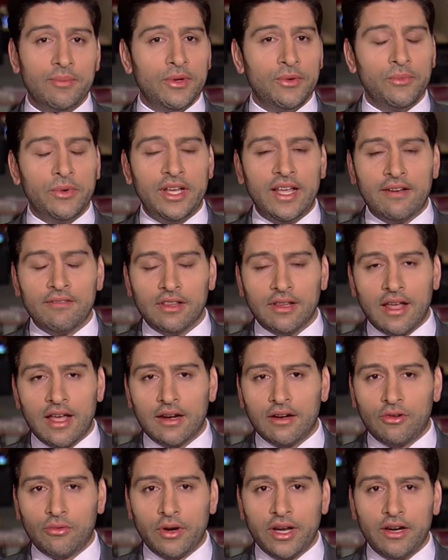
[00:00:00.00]
I mean, we have a
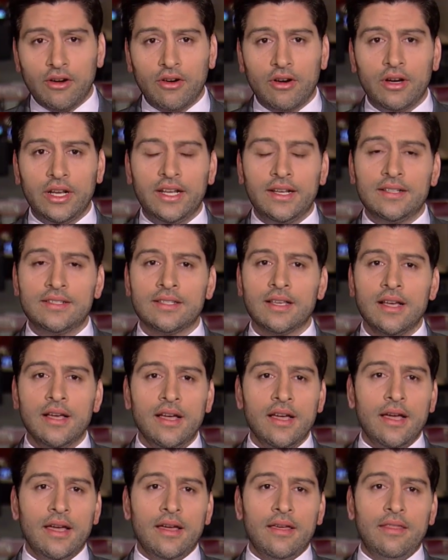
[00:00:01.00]
lot of great earnings
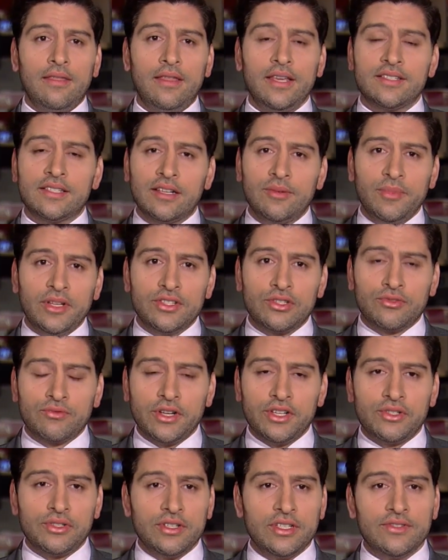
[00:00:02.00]
this
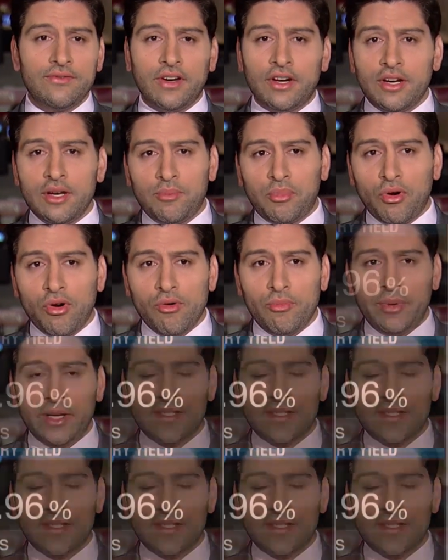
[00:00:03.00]
administration is very pro